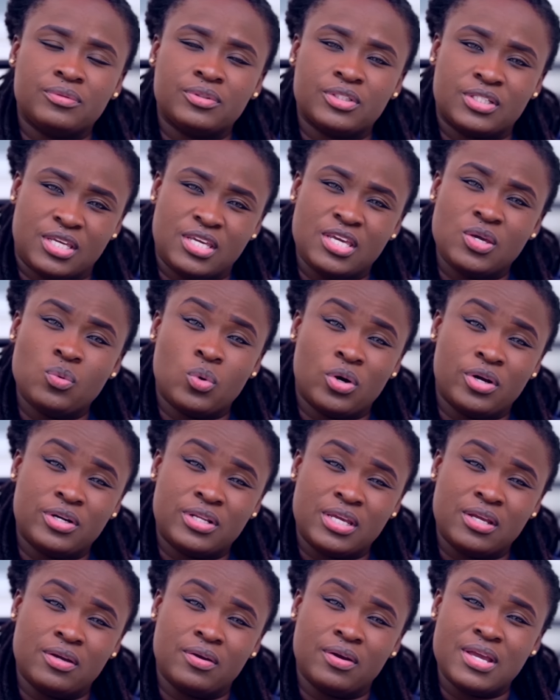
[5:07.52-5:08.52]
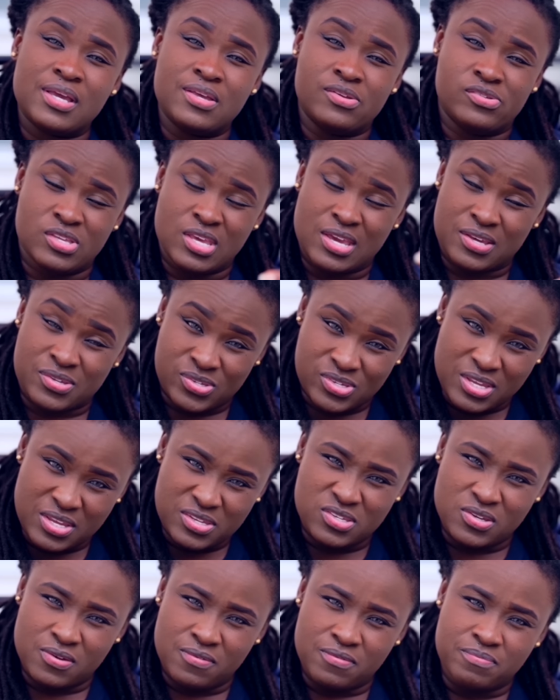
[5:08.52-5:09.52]
The key word here is
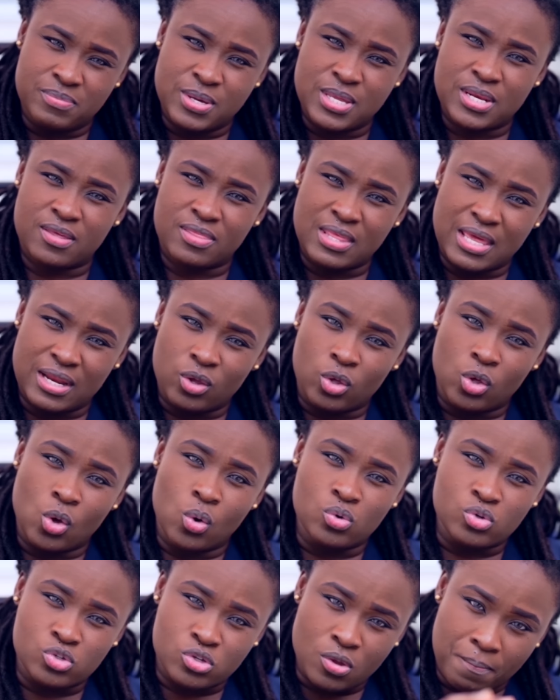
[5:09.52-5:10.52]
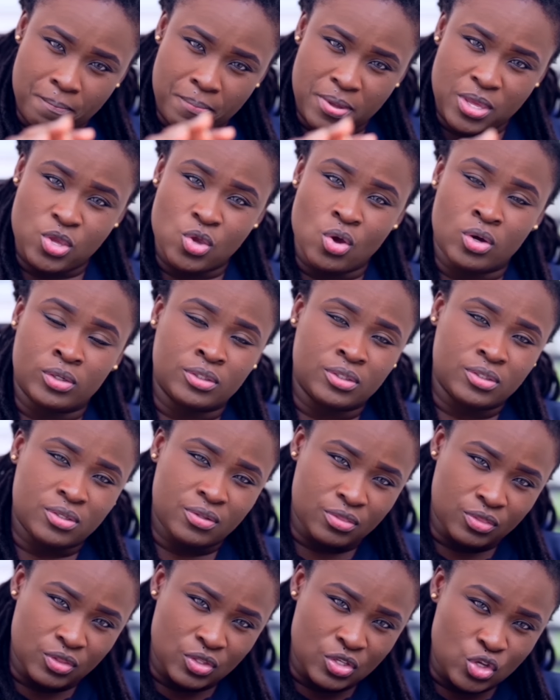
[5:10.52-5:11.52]
excessive, meaning that it goes beyond
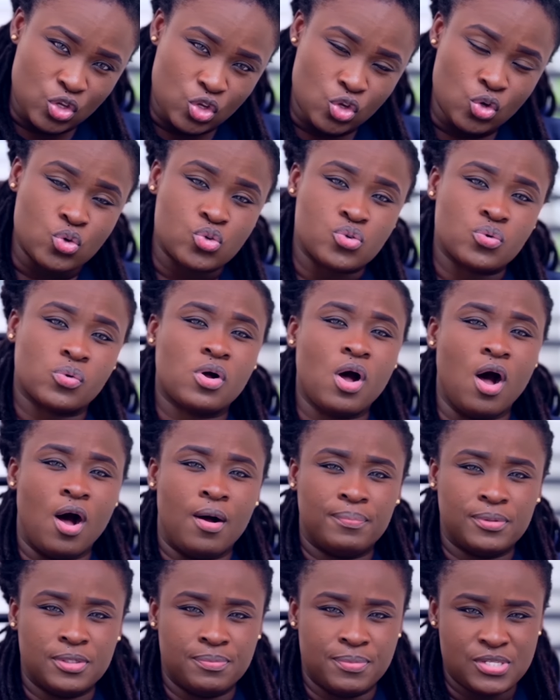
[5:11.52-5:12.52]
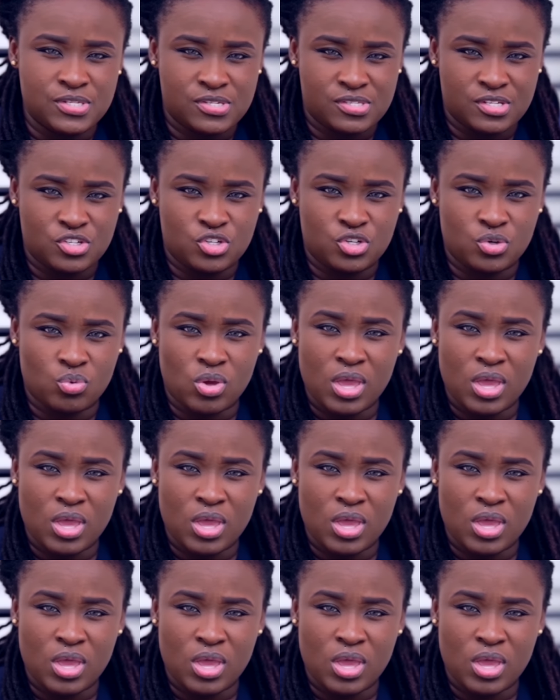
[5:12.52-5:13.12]
the usual compliments that you